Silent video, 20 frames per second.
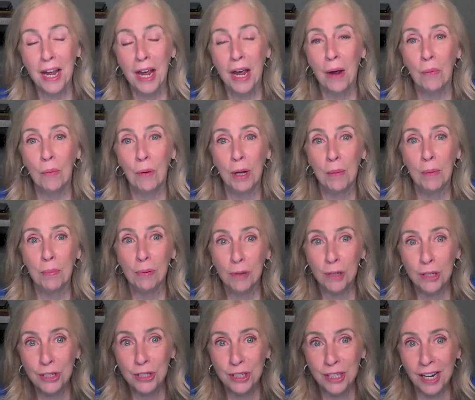and we
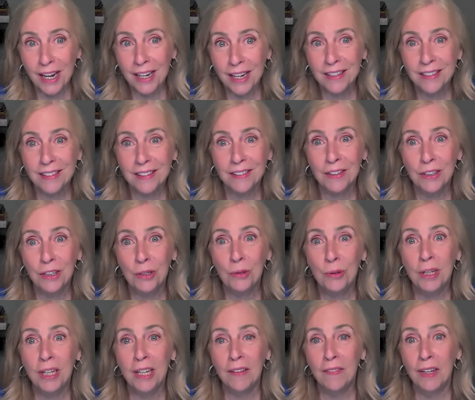appreciate
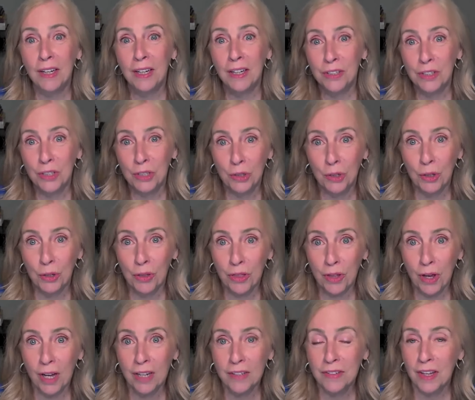you giving us your
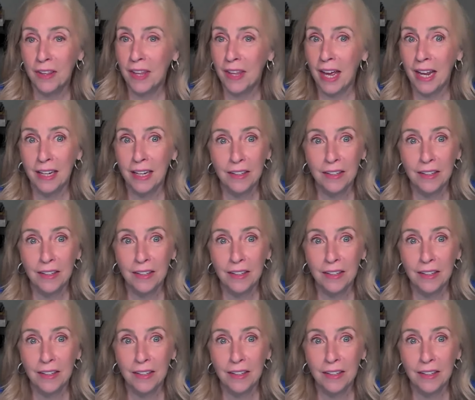thoughts on that.